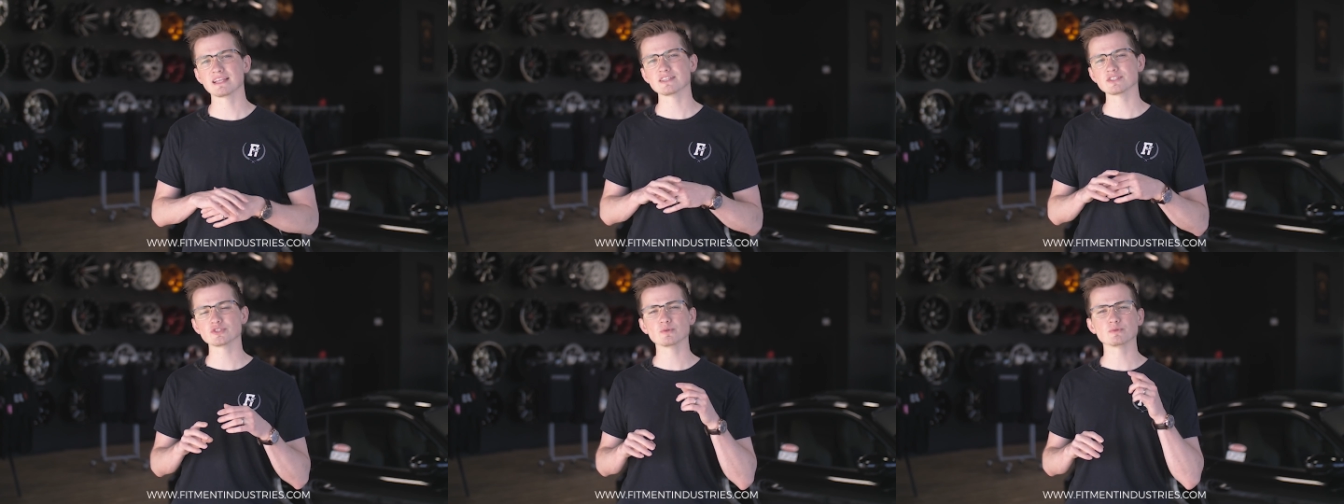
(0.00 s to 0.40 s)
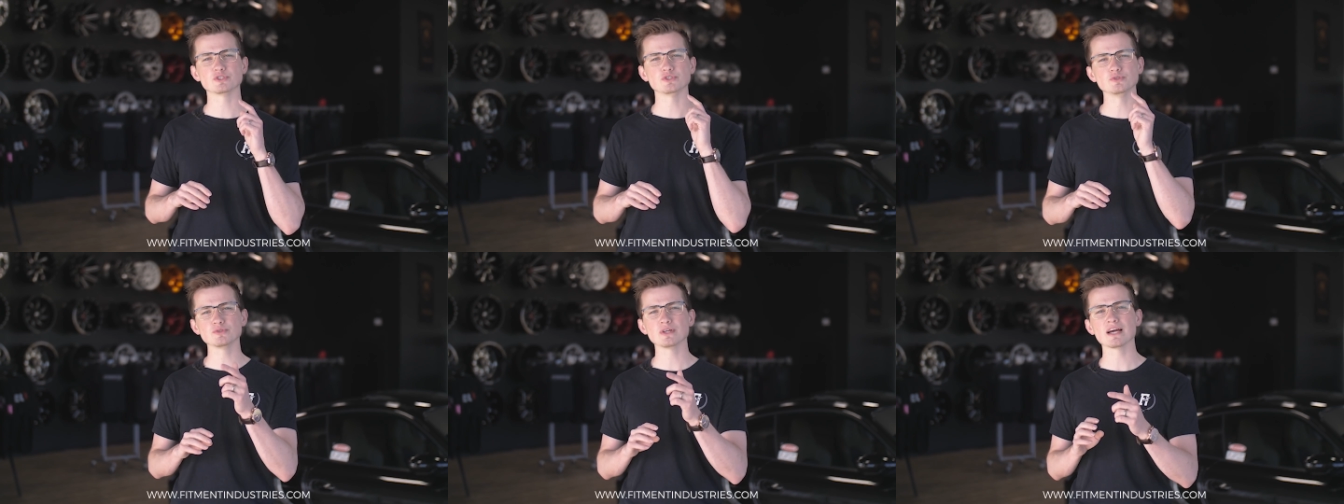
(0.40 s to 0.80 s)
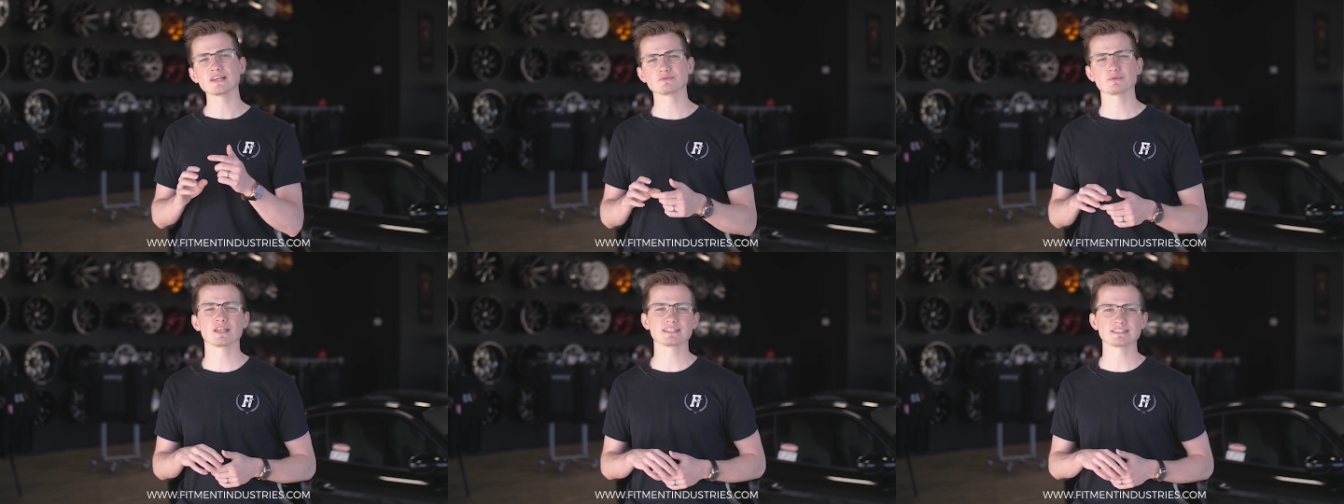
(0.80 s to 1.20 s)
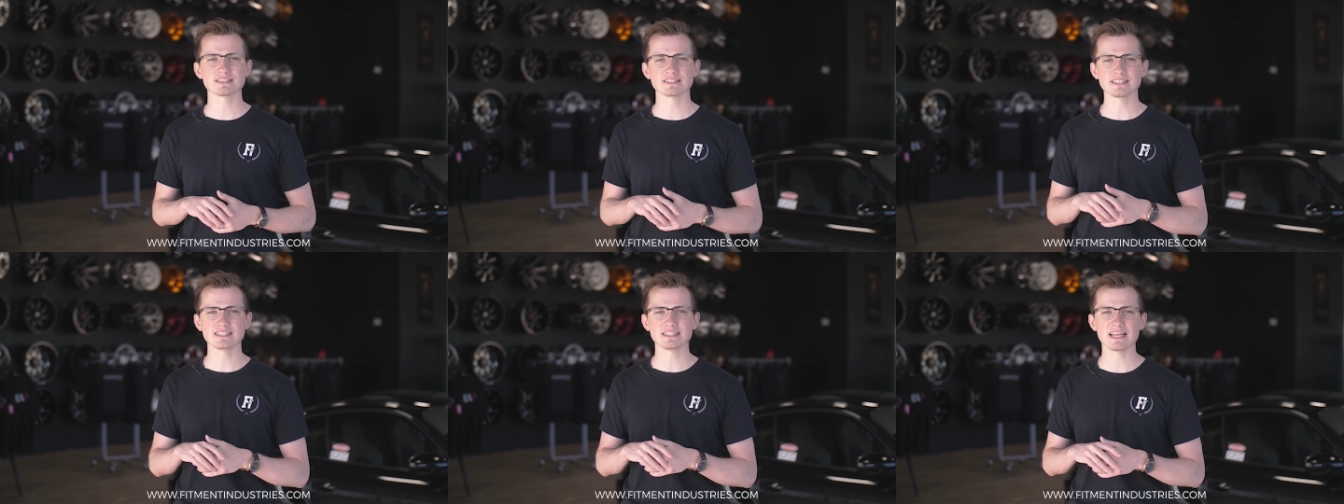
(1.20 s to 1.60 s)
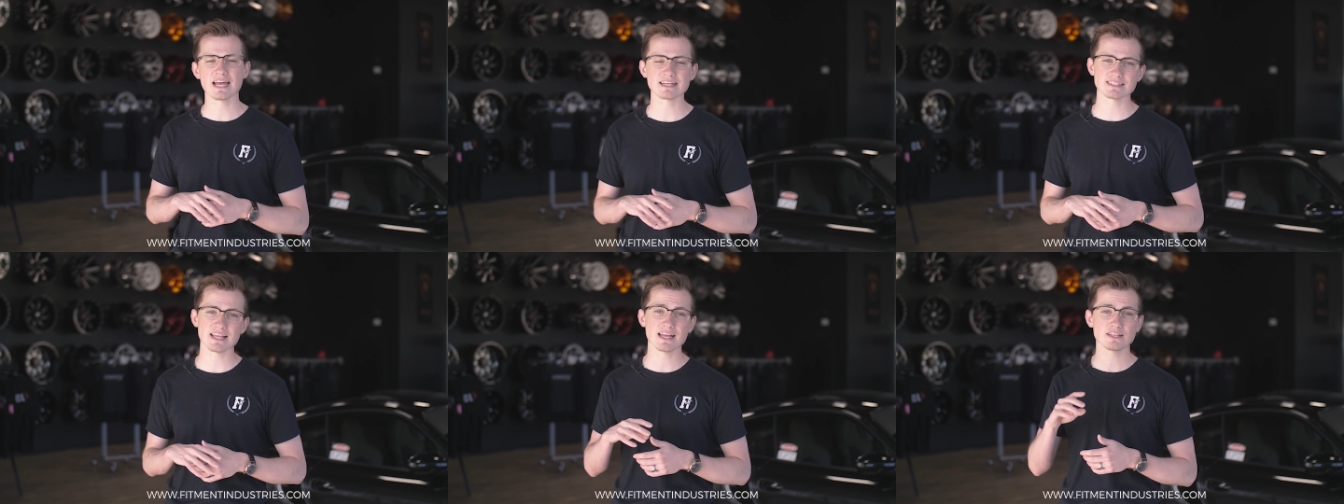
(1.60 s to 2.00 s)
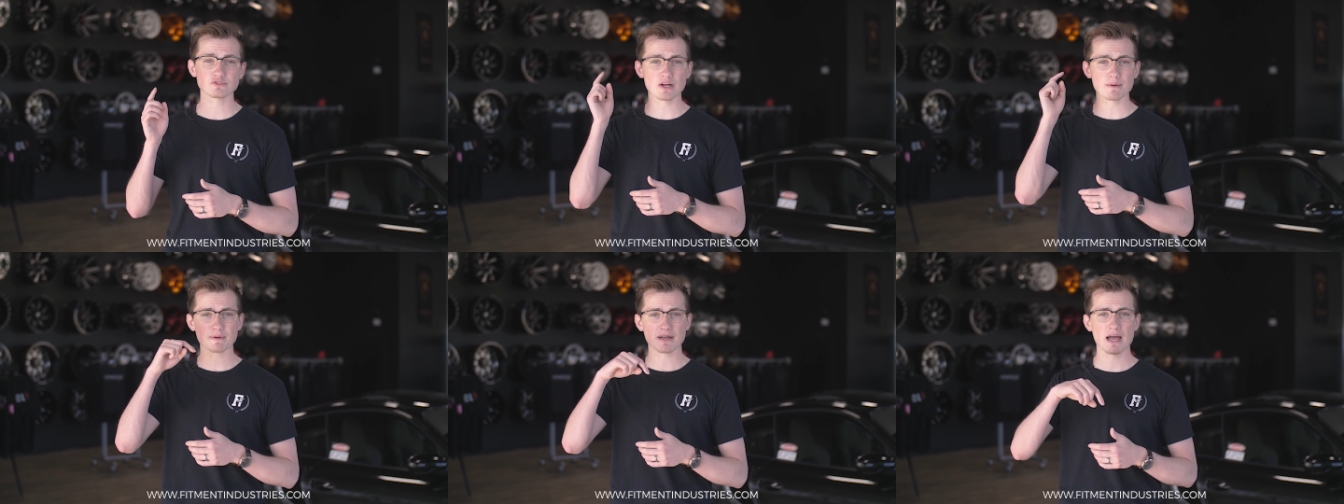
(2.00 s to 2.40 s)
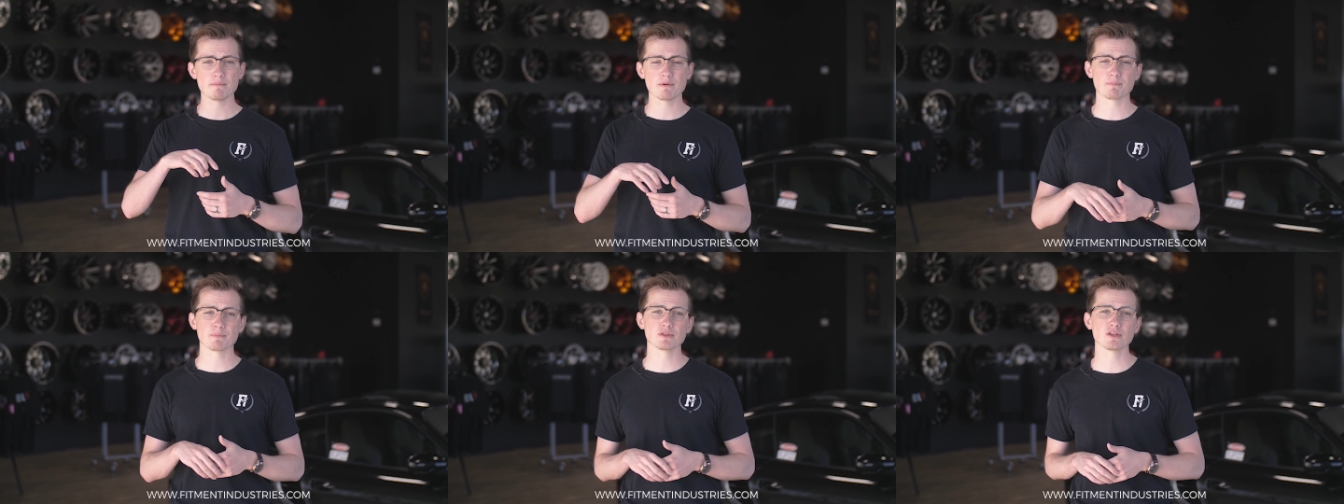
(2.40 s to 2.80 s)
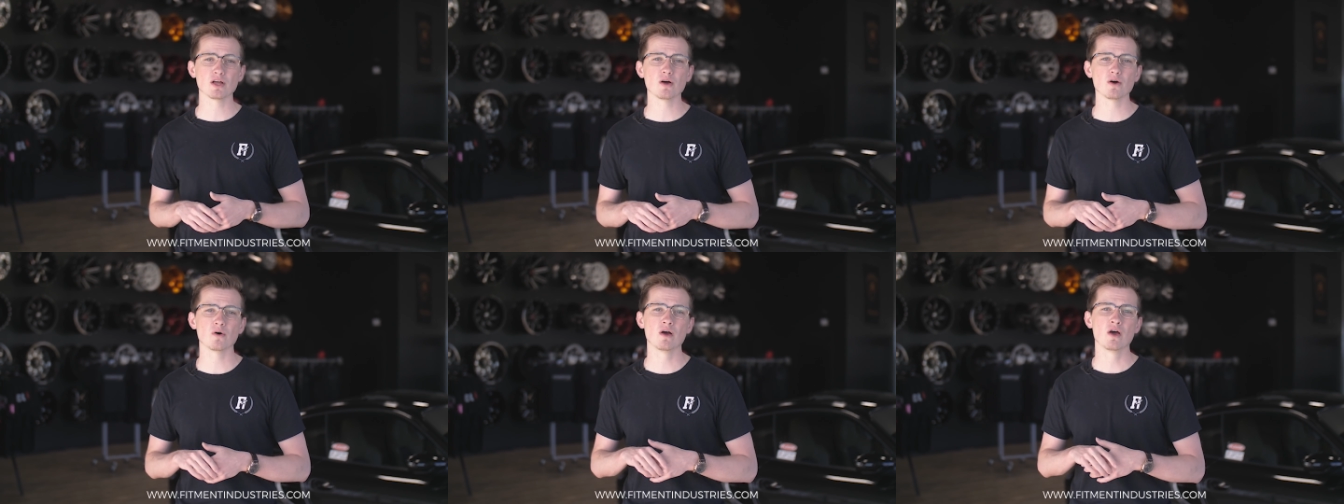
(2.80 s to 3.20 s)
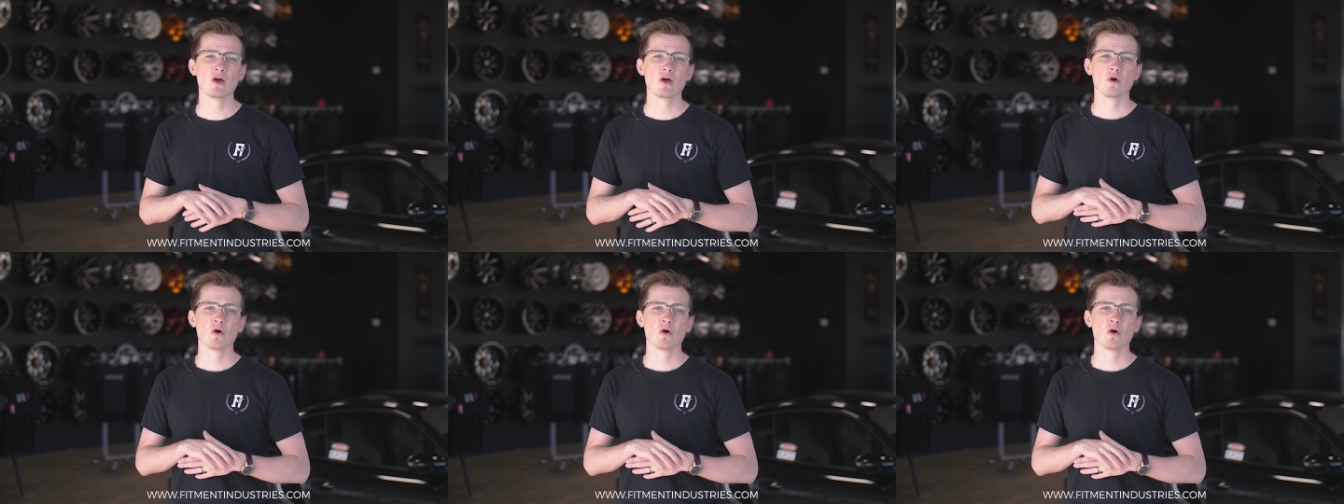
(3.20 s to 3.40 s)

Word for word: Let us know what you guys would like to see next, and drop a comment below